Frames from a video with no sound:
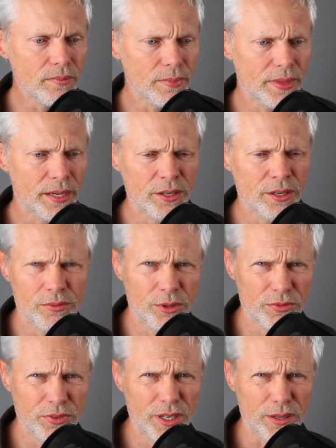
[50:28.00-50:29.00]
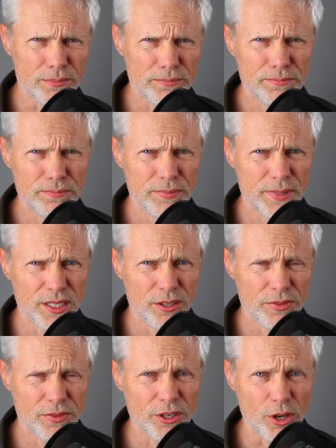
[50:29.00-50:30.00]
Then you have no fear. Then your
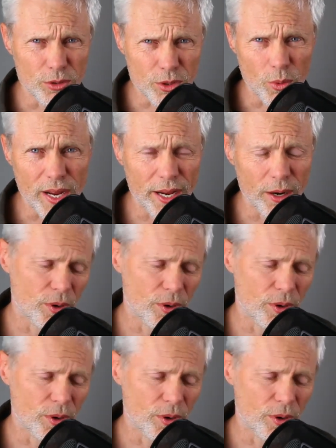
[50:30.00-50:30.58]
fear goes away,